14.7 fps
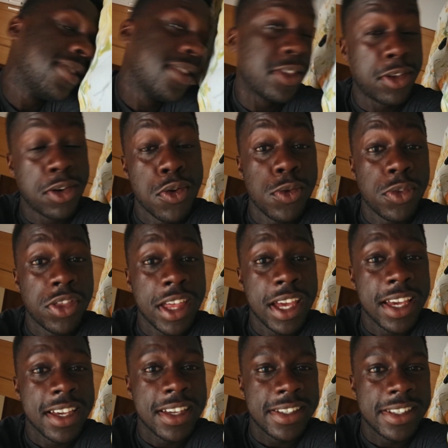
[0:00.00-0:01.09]
the cool
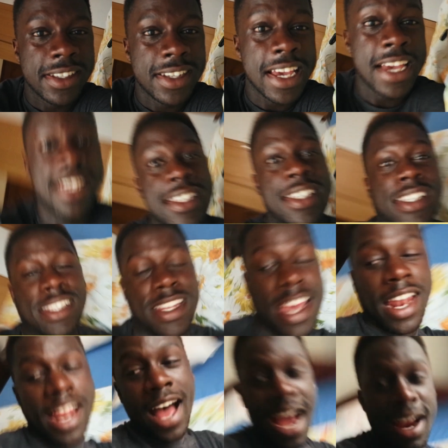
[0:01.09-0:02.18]
thing is, is
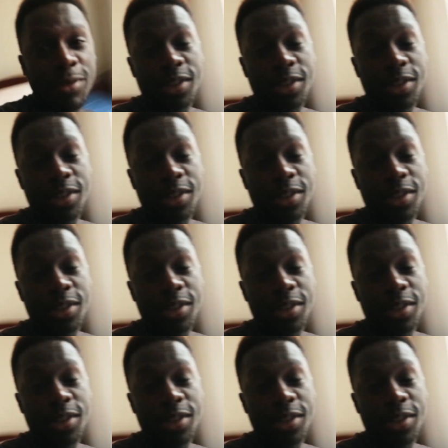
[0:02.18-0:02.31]
that I